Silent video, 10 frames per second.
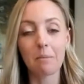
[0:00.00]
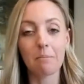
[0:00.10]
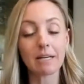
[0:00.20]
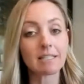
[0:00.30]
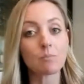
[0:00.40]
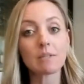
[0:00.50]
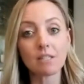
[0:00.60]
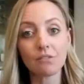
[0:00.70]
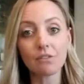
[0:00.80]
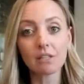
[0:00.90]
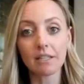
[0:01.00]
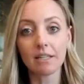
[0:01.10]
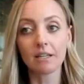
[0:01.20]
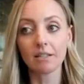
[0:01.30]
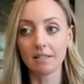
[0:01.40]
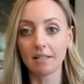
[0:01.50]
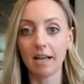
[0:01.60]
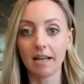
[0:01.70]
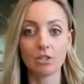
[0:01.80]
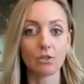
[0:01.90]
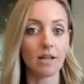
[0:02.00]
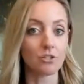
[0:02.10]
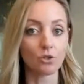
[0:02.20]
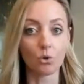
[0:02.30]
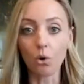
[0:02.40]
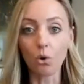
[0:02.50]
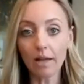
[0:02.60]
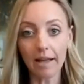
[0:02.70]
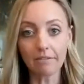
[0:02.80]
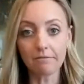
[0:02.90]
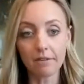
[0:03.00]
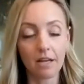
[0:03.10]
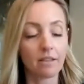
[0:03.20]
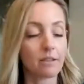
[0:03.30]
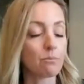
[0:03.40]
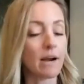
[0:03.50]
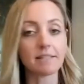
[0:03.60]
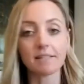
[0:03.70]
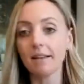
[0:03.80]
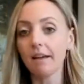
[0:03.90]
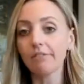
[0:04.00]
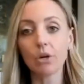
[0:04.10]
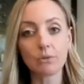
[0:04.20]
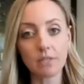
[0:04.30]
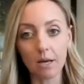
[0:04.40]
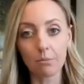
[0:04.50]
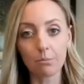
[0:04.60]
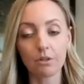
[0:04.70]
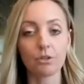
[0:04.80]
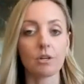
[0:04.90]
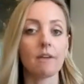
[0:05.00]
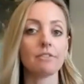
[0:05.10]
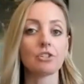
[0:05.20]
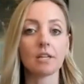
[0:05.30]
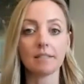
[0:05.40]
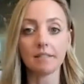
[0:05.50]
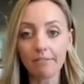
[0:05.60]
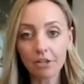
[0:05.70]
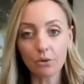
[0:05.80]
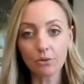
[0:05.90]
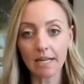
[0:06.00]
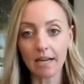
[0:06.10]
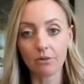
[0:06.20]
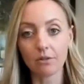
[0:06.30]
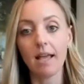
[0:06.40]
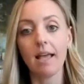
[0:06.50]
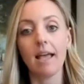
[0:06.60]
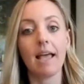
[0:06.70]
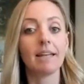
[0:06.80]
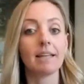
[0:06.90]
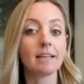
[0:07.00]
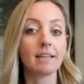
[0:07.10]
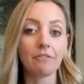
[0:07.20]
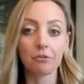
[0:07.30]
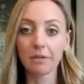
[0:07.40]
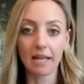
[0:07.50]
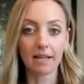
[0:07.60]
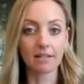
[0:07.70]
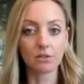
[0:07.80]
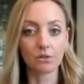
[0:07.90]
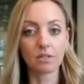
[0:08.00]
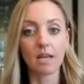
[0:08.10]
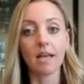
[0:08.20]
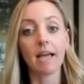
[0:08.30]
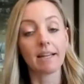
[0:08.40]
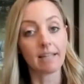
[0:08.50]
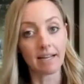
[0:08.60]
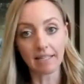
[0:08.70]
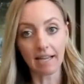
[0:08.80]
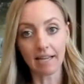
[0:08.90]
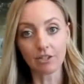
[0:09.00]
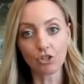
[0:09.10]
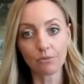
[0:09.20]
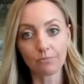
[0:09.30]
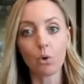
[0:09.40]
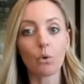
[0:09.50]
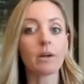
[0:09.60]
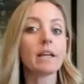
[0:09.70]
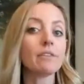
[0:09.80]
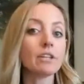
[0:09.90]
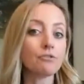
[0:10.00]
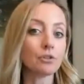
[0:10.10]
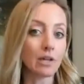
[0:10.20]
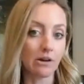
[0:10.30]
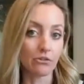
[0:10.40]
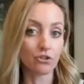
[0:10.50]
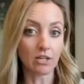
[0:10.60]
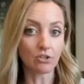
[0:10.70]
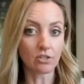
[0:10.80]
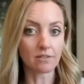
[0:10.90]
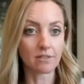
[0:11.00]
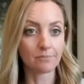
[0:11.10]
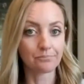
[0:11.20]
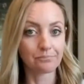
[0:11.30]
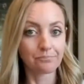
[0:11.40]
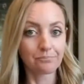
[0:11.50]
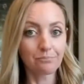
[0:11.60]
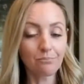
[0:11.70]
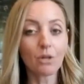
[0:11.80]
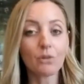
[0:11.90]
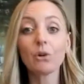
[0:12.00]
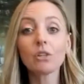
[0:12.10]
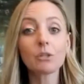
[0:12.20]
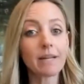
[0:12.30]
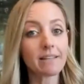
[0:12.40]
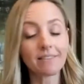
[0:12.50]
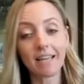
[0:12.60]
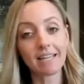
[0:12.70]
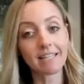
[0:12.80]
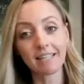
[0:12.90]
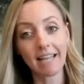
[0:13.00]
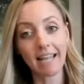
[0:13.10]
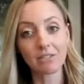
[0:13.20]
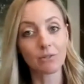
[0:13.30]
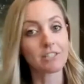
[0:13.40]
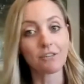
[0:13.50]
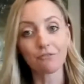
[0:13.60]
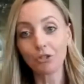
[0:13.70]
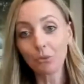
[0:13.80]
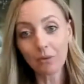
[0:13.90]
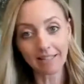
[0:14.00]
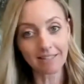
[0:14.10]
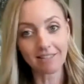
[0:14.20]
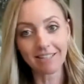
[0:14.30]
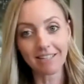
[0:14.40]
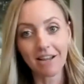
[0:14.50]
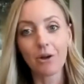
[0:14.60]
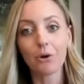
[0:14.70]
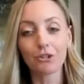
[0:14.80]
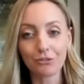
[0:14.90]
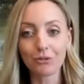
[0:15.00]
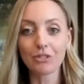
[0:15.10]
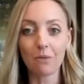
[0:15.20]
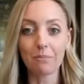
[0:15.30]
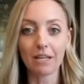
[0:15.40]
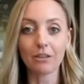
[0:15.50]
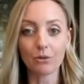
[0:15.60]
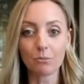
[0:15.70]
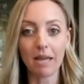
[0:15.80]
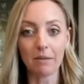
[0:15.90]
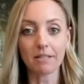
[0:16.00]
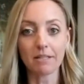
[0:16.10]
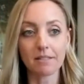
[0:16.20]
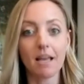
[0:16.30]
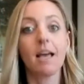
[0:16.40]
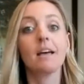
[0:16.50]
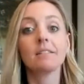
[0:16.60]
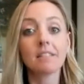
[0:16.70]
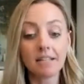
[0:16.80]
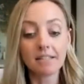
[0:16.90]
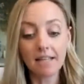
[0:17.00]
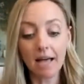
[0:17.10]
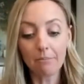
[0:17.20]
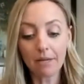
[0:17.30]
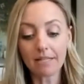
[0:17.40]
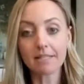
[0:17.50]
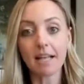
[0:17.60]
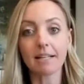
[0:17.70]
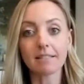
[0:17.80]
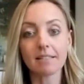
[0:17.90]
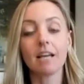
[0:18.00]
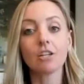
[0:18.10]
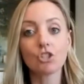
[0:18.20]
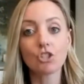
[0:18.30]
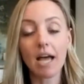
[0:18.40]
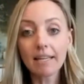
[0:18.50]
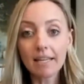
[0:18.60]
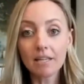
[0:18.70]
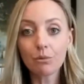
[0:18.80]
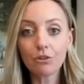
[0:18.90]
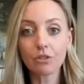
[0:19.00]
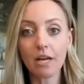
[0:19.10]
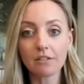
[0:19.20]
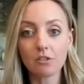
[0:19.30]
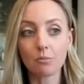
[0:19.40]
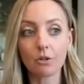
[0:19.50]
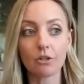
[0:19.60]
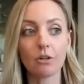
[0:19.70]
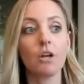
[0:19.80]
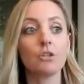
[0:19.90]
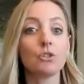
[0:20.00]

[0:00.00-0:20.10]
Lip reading: But it's specifically designed to last your whole life. The price never goes up, your coverage can never go down, and it can never be canceled at any age, or even if your health changes. The only way that it can cancel is if you cancel it, or if you stop making those payments. Does that make sense? Check in with your customer.